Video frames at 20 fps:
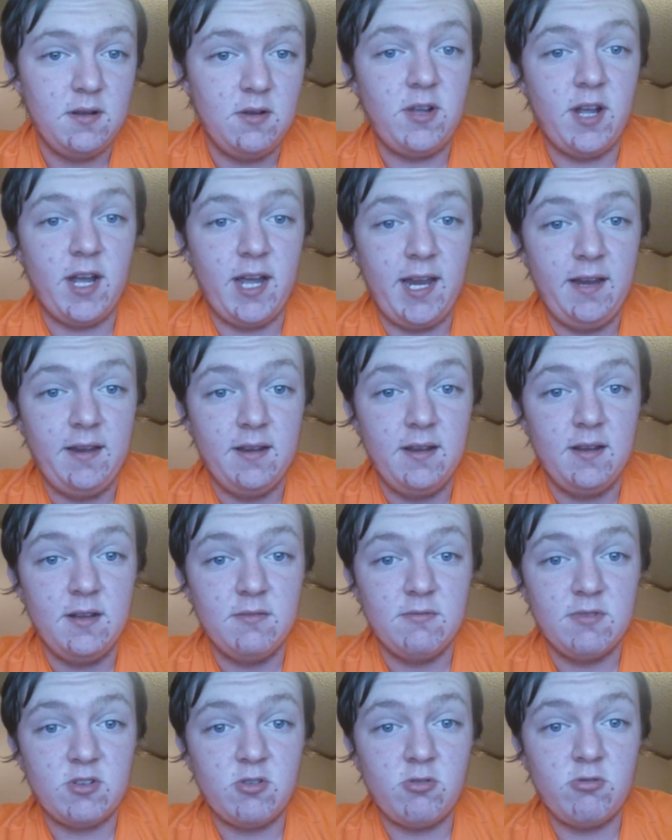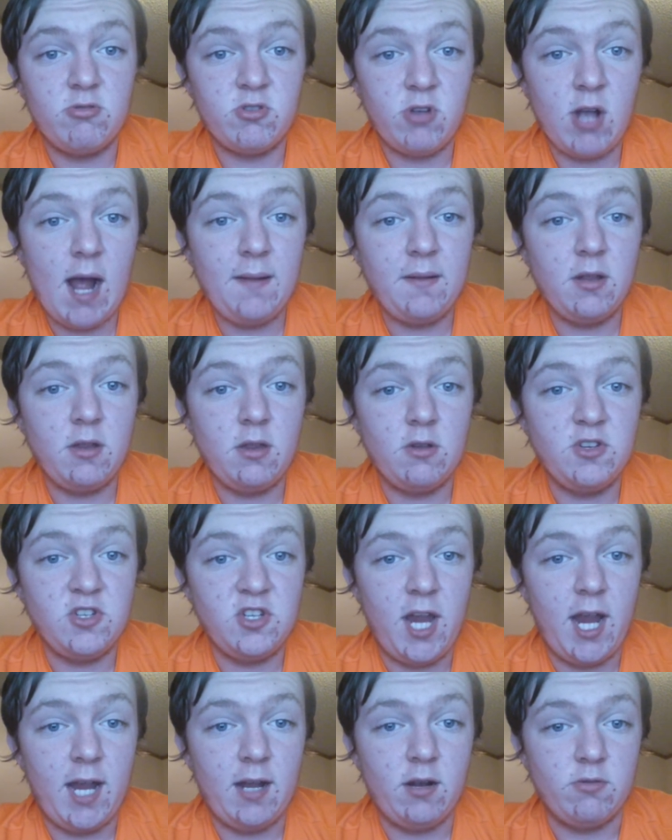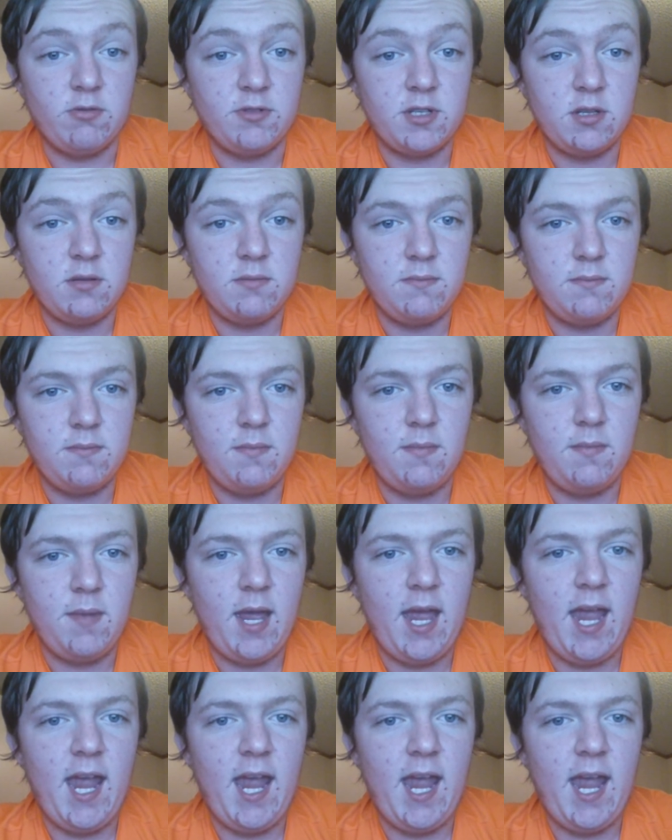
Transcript: Okay, subscribe to those channels,